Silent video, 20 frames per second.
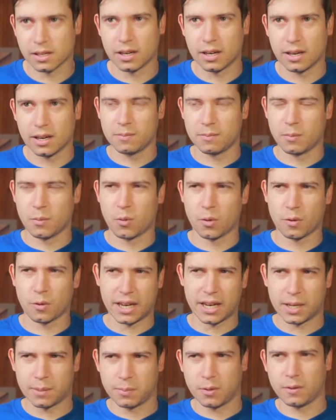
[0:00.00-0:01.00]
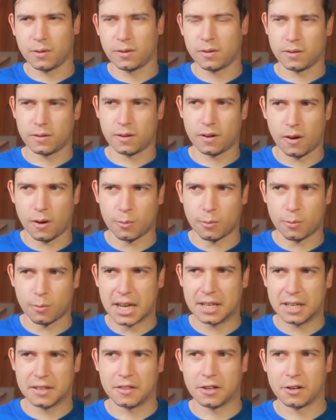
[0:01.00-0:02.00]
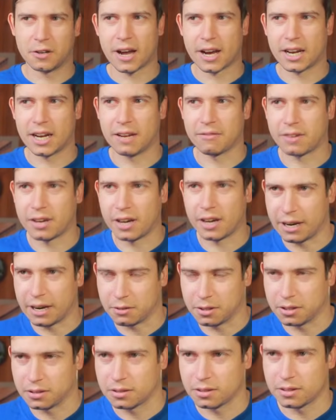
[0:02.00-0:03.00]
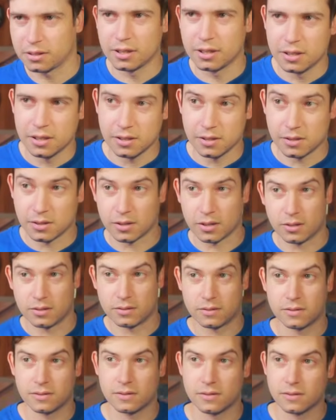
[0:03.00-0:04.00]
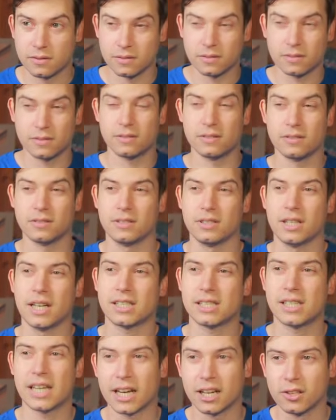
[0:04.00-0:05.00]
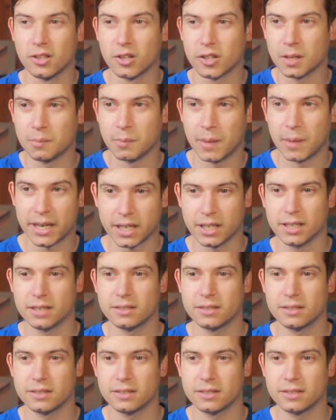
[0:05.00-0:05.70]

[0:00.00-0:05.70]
more valuable already, and then they're not going to have Kyron. So let's take a look at Mike Hunt.